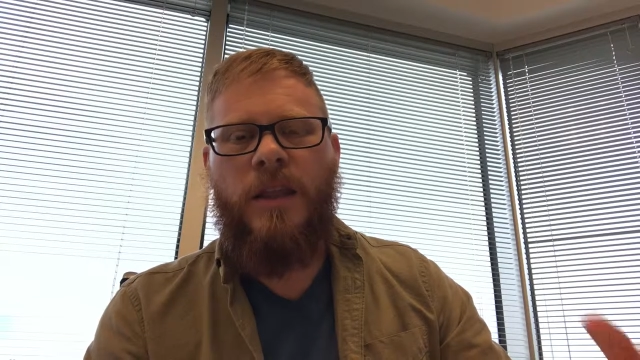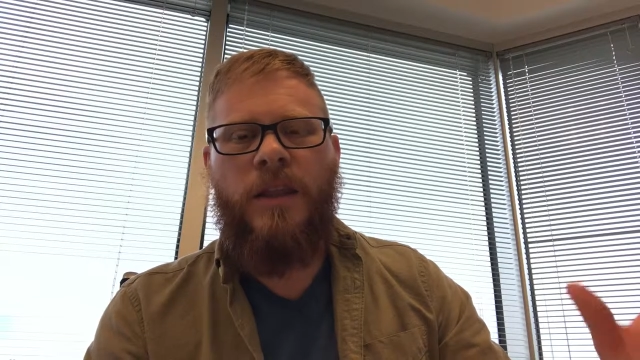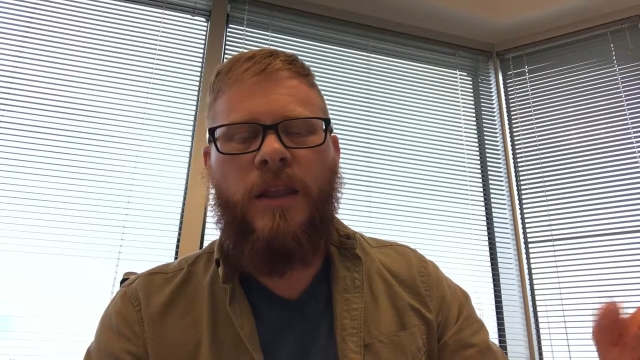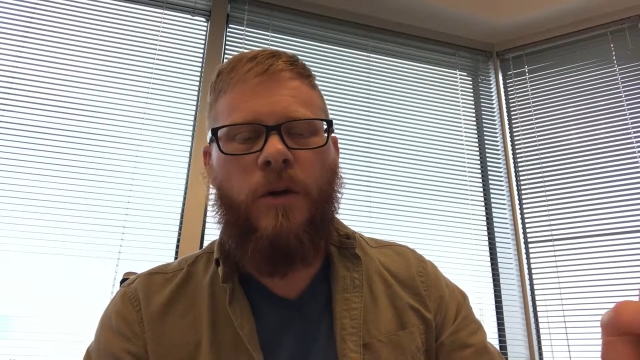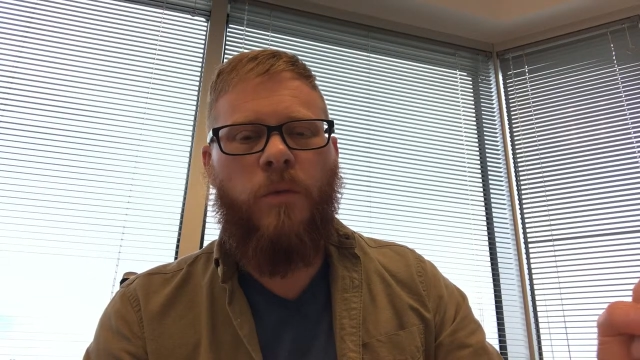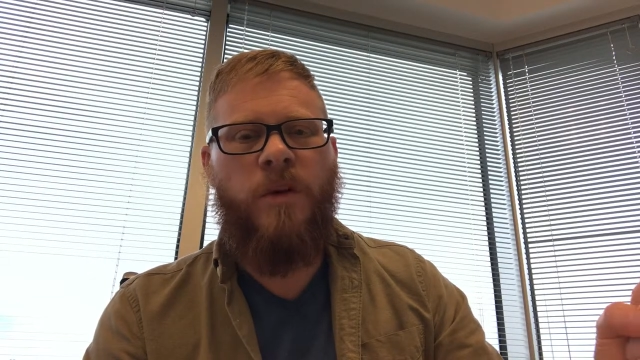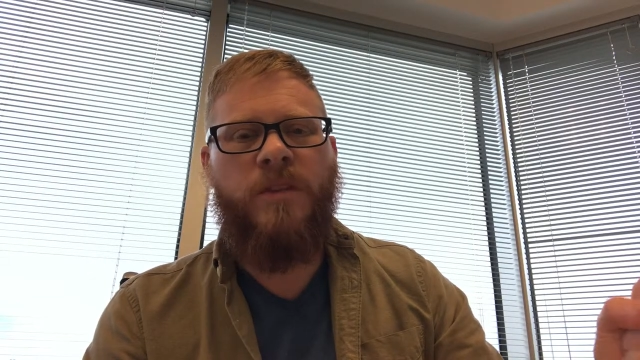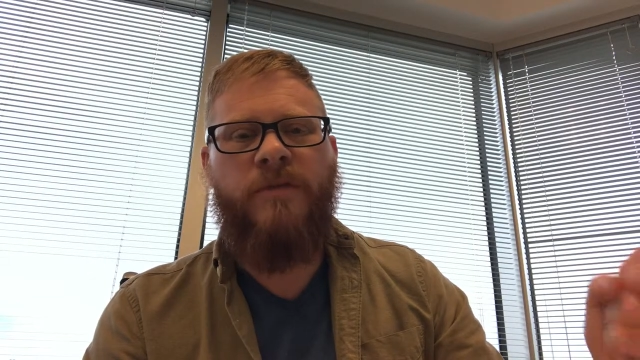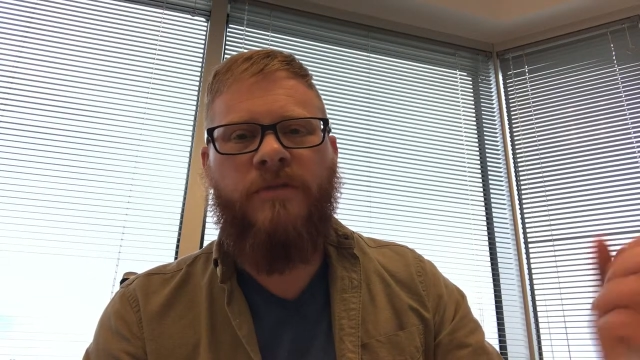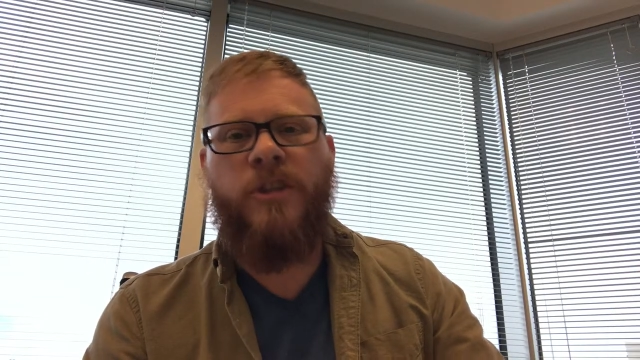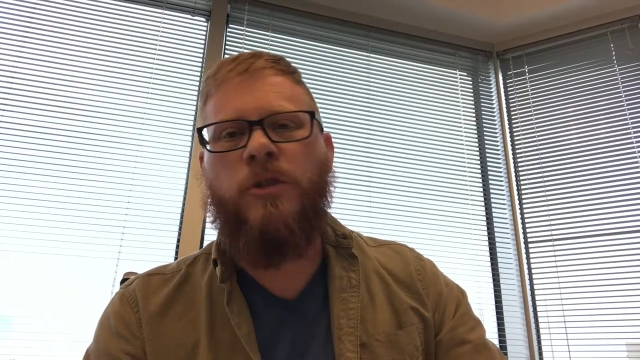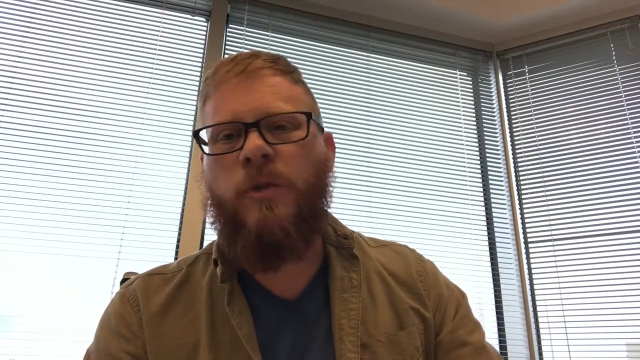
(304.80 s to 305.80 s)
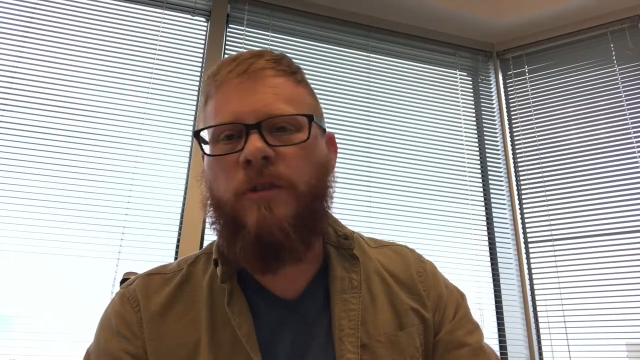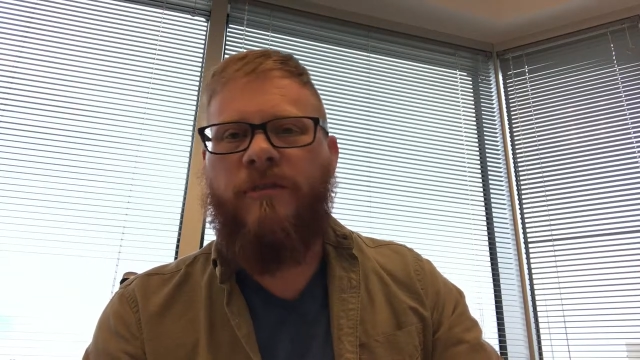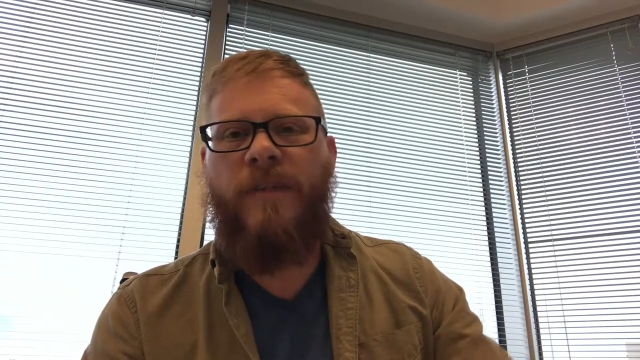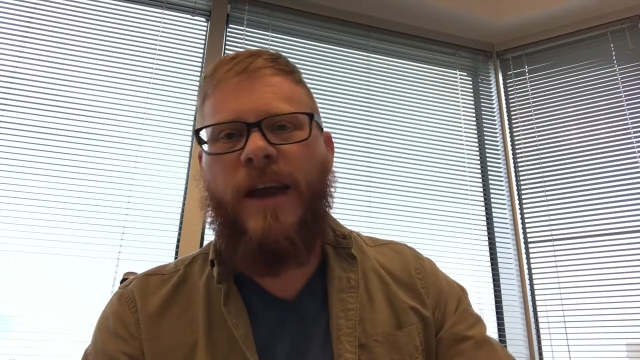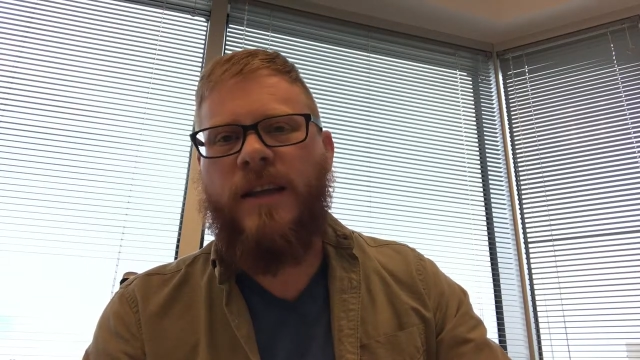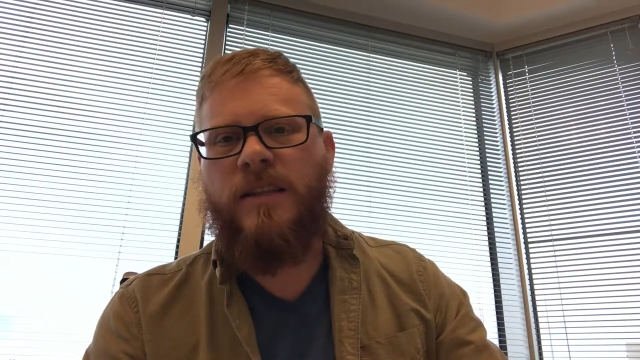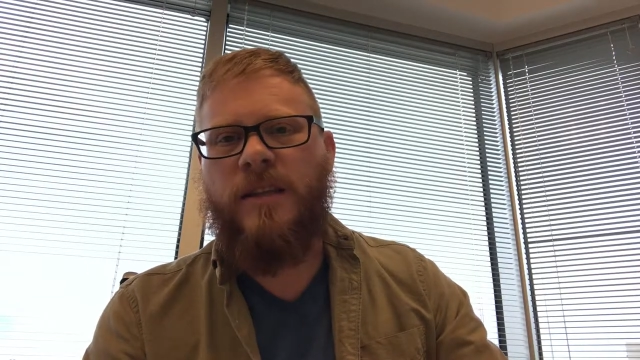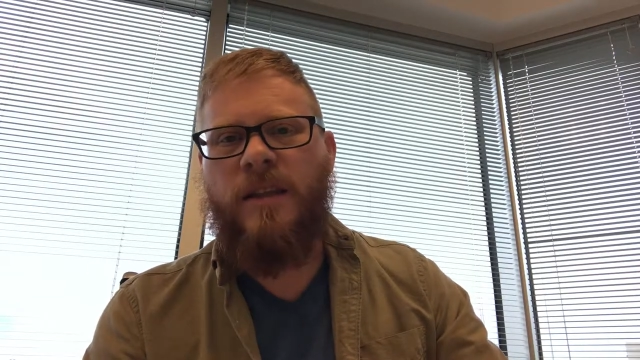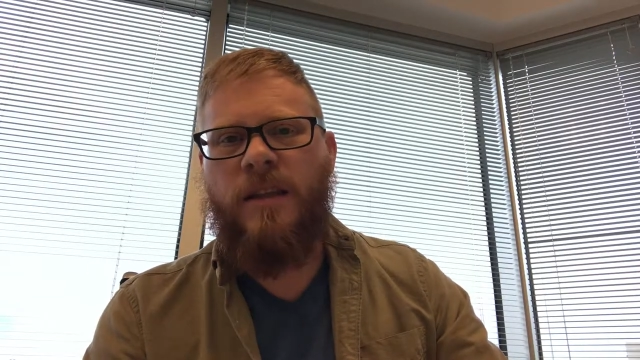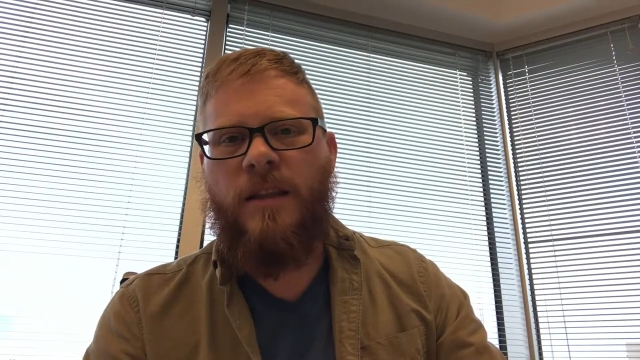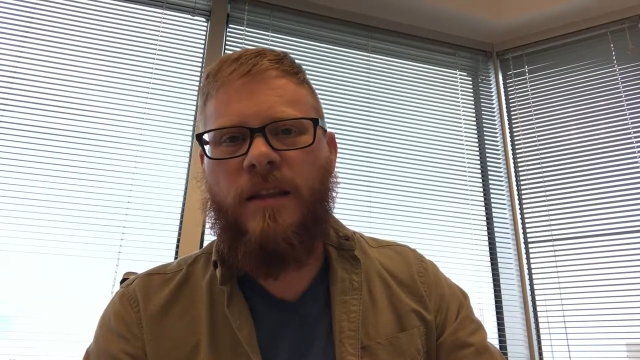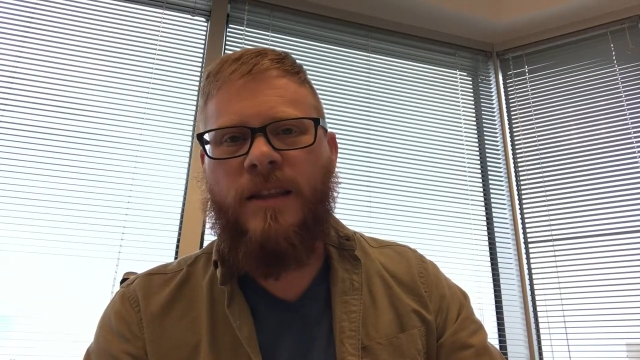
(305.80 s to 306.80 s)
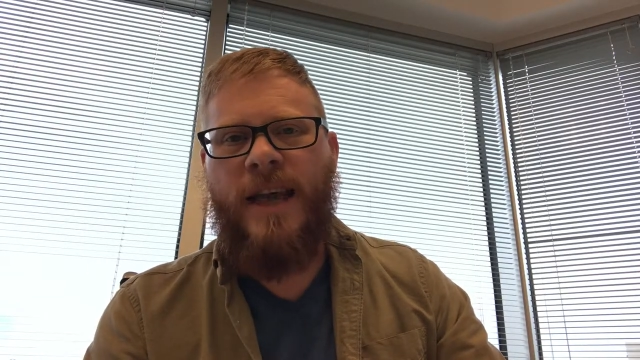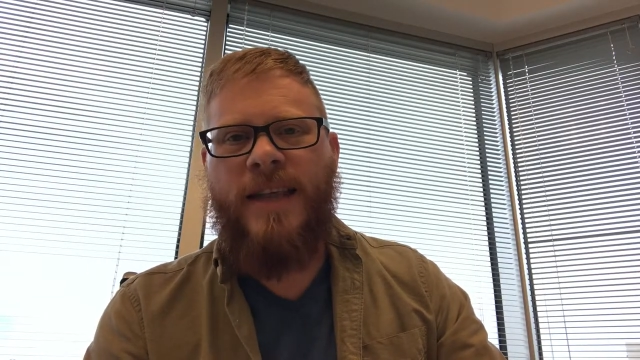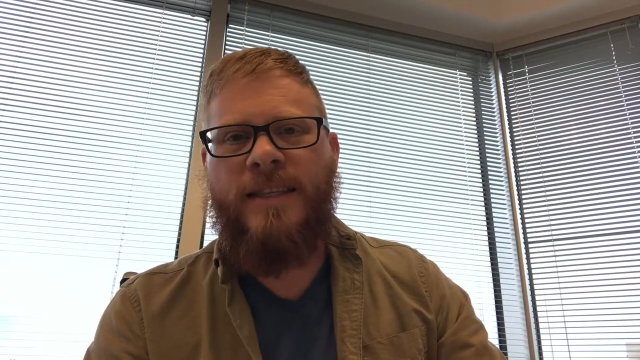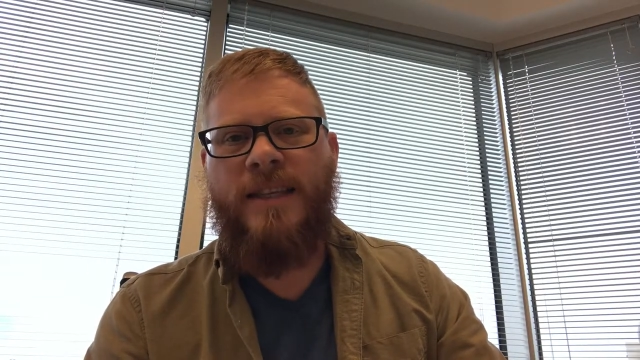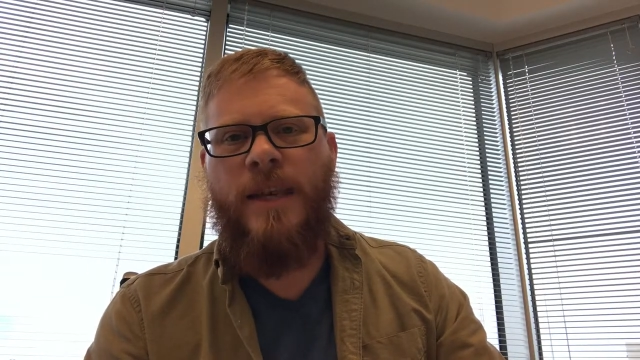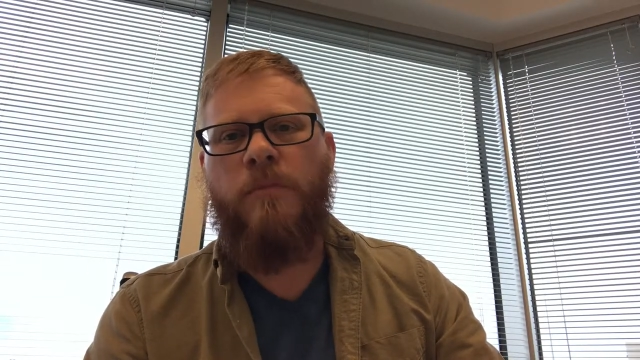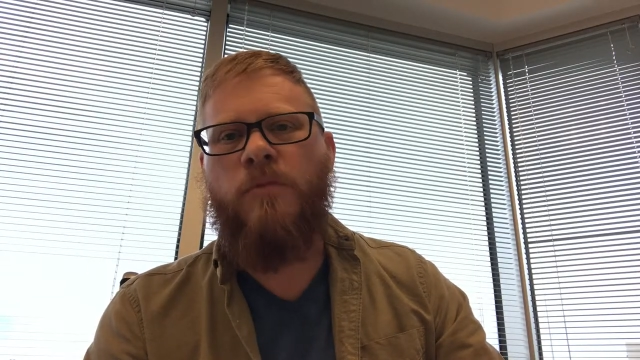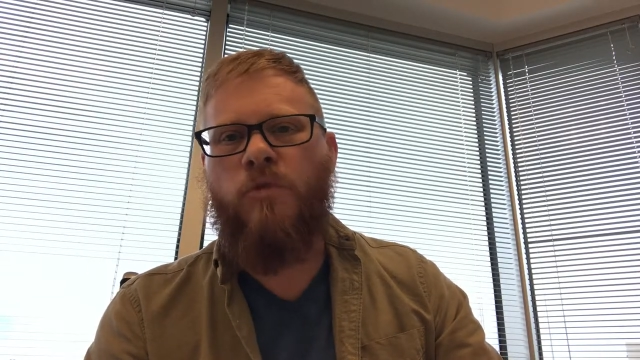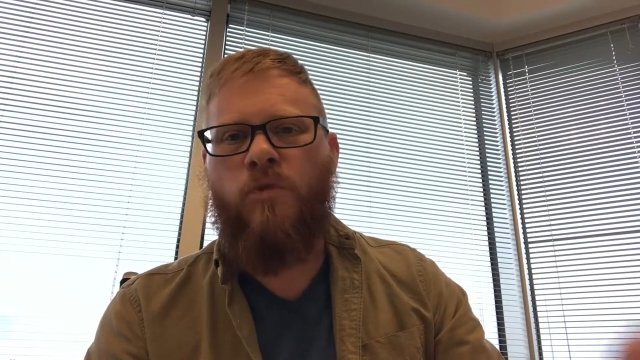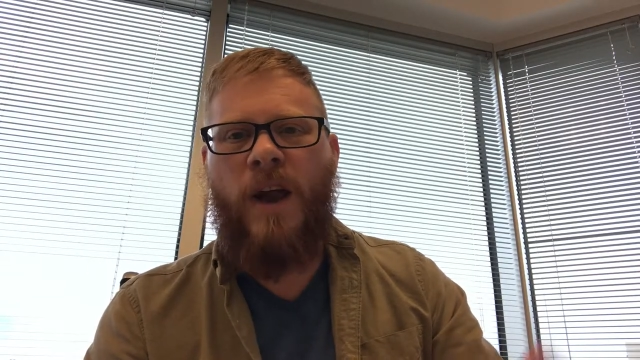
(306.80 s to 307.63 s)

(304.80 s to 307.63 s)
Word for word: There was a visual effect that seemed